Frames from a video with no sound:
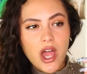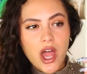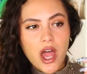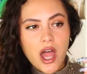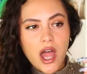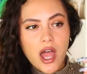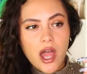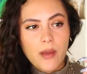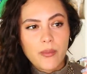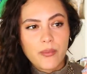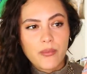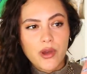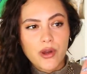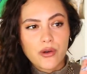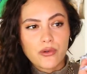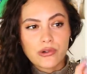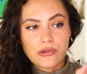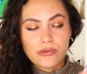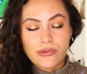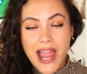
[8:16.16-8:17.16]

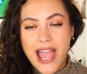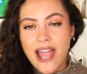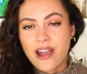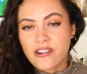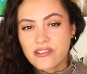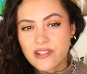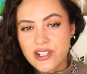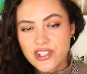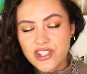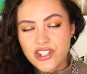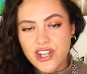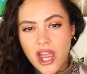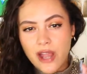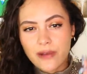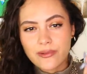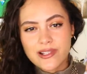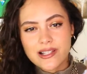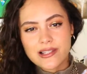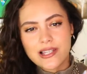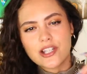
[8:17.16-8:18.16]
round
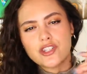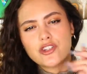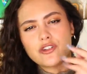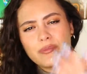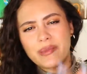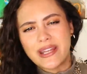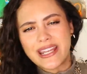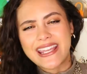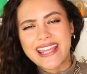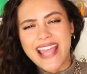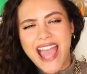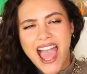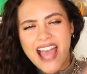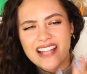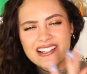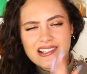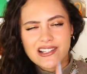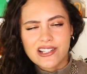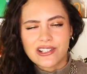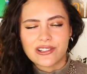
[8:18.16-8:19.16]
stones, they do
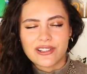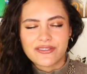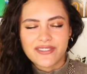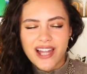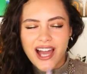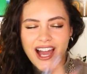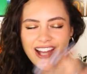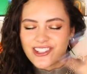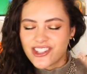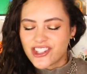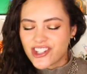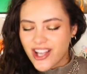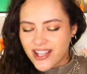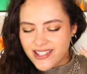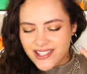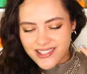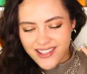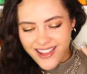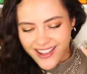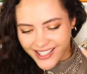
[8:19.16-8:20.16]
baguettes and all of that.
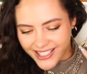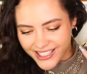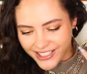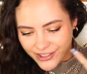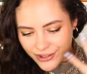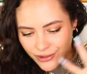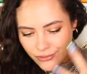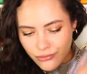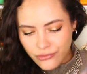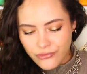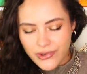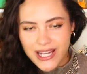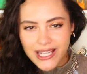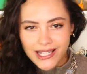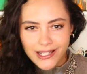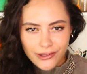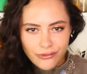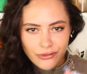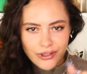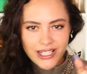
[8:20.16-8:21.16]
Just like
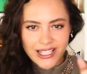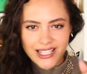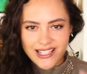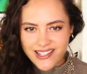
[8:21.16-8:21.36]
really, really